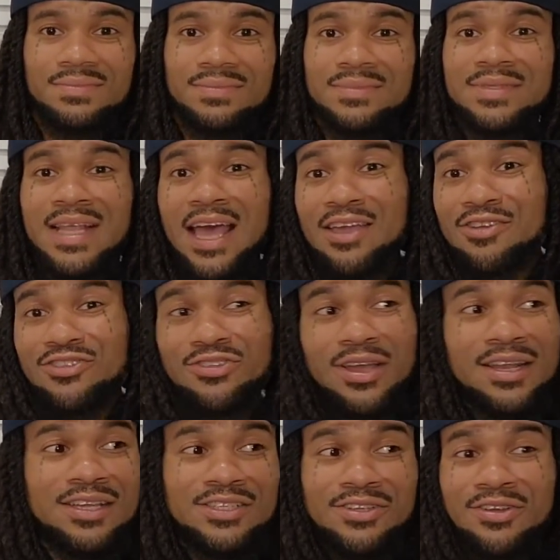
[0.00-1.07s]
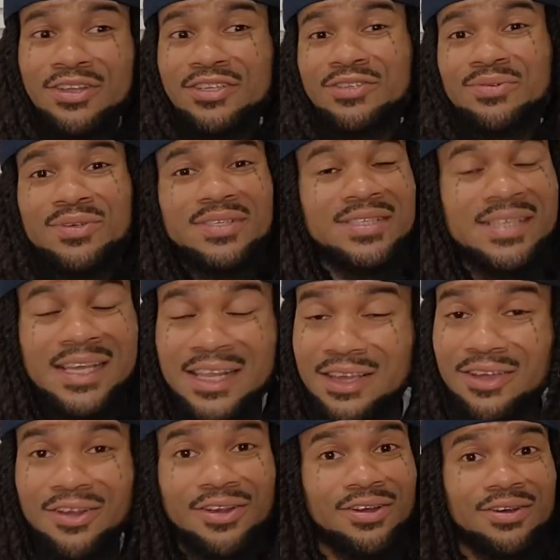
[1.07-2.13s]
Now you trying to turn into a city
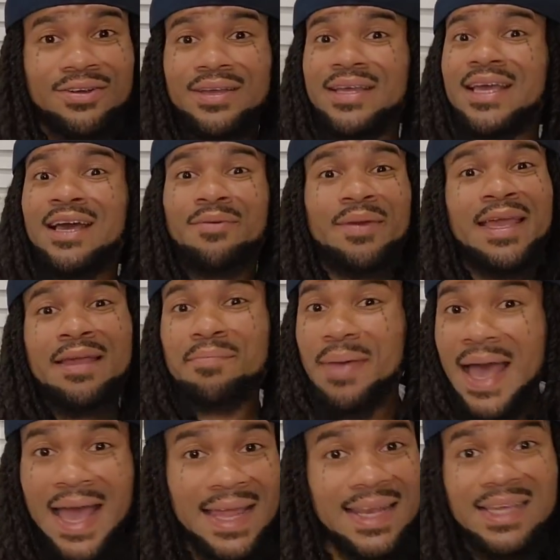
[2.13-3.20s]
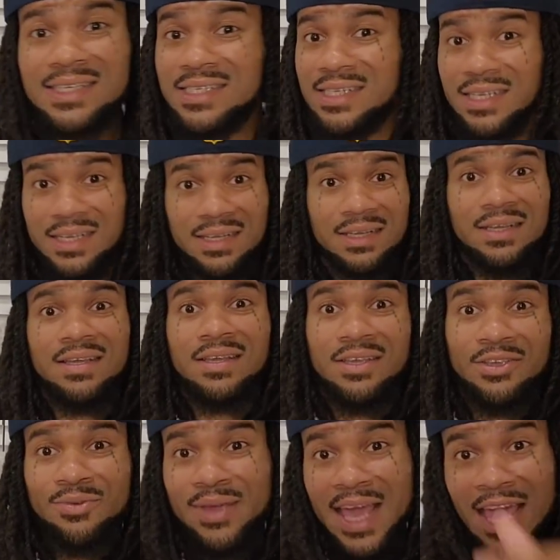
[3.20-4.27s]
girl, and we ain't buying that shit.
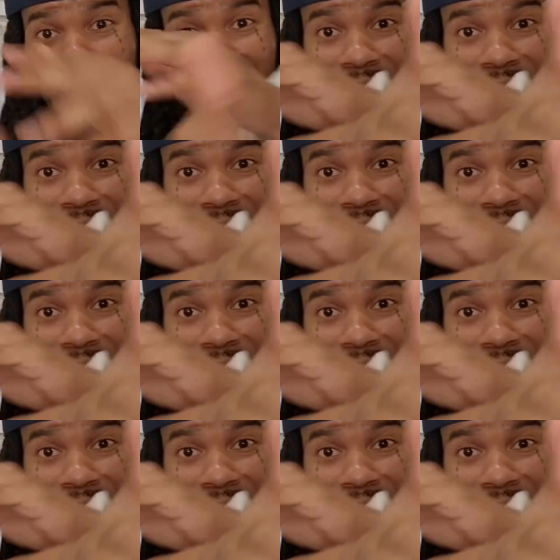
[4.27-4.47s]
You came